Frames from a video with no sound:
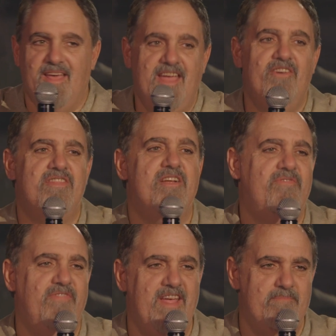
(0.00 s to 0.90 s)
hear
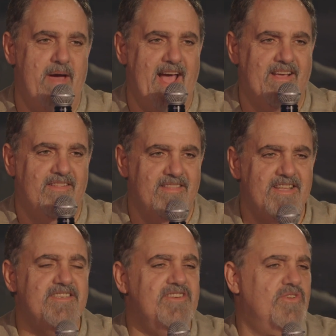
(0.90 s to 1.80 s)
their feedback.
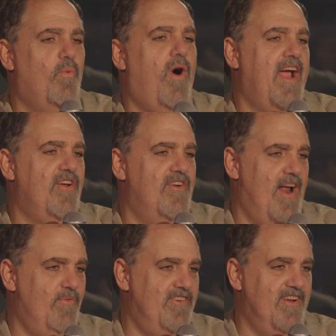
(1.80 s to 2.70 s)
Listen to why you're
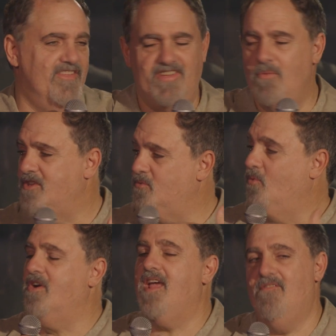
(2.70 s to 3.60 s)
not reaching it. See what's
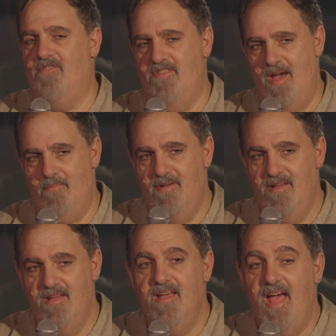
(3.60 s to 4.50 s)
working for them.
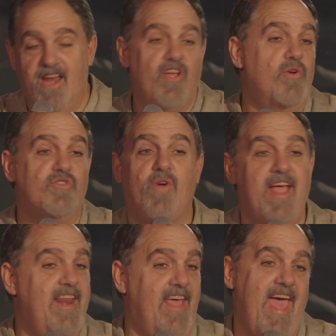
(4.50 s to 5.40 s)
And go
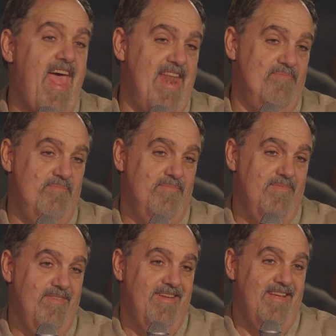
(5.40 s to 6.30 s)
try it again.
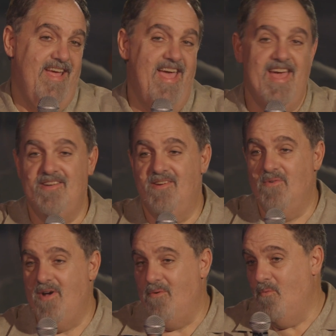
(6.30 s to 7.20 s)
And
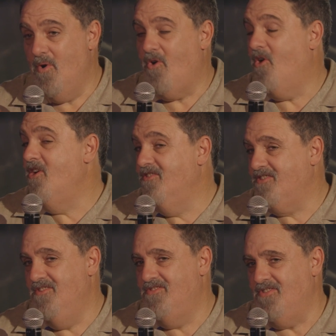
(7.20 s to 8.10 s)
where art
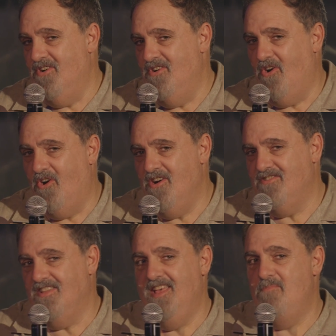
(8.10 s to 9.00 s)
is concerned, art
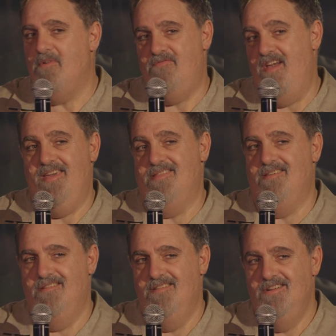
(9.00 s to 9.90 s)
is a leap of
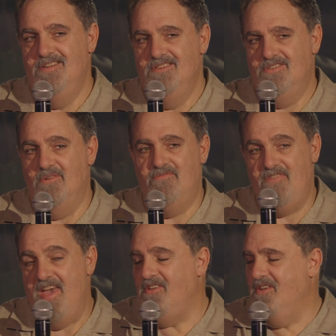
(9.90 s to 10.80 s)
faith. So
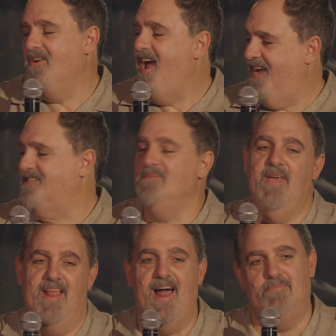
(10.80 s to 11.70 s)
failure has to
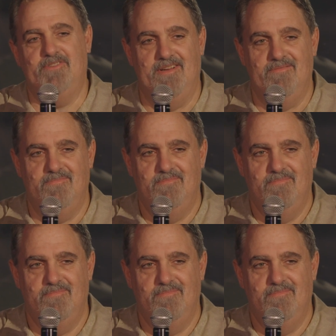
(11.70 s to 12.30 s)
be an option.